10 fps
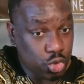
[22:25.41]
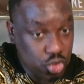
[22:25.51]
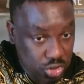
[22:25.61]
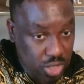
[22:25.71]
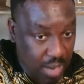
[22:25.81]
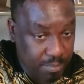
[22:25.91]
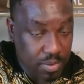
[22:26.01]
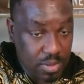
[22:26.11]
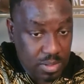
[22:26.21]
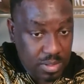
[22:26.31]
stop
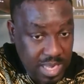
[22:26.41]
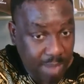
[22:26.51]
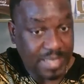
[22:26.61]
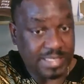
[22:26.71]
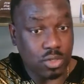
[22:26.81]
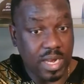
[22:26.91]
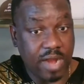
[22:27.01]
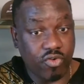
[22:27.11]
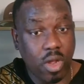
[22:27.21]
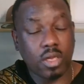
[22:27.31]
that particular
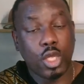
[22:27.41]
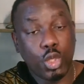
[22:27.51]
drug,